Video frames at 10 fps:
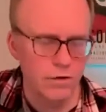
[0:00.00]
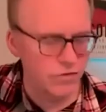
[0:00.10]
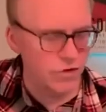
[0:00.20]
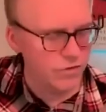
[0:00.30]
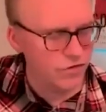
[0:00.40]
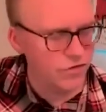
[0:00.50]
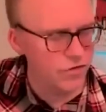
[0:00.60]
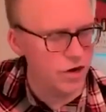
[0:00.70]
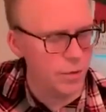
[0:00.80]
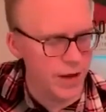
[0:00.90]
So if you just know
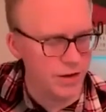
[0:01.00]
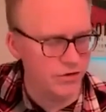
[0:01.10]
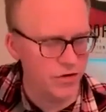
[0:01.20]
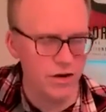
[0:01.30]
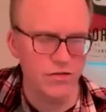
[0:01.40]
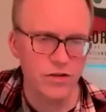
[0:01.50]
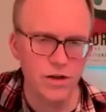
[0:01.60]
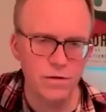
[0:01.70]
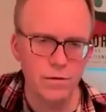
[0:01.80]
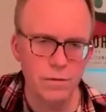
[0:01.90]
your pentatonic scale.